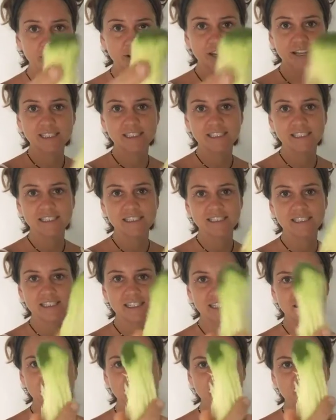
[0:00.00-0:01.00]
you get to the
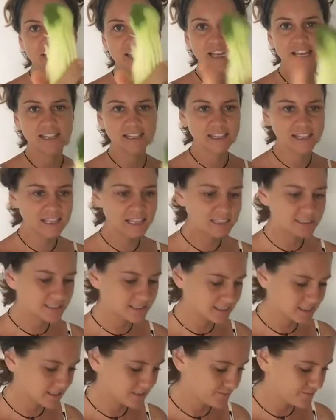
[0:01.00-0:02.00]
center like
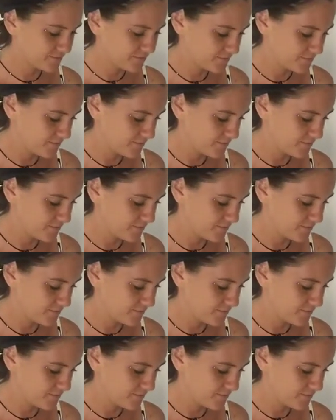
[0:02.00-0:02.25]
this,